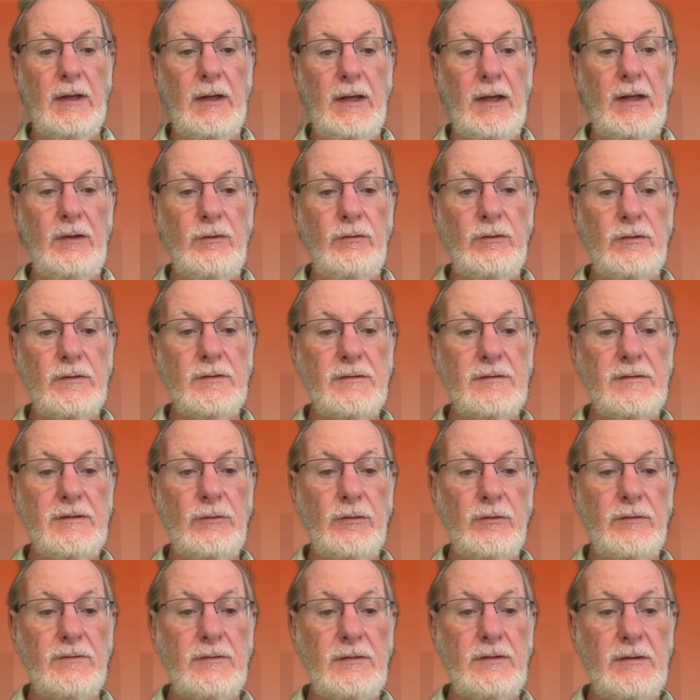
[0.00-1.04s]
and you can see
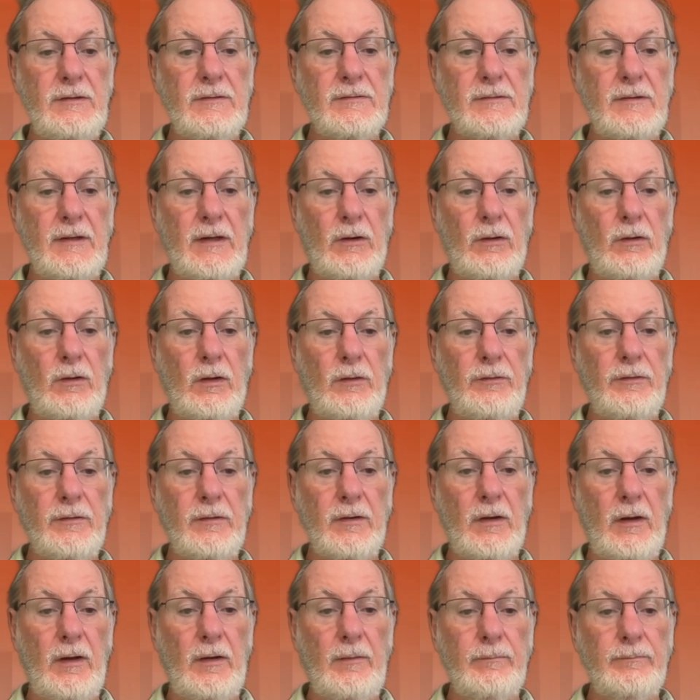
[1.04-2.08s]
the T's there all the
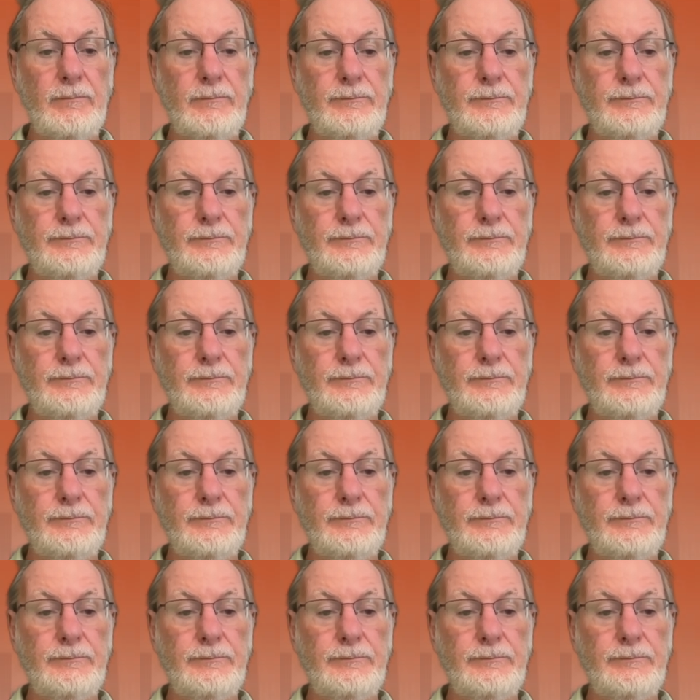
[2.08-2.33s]
time,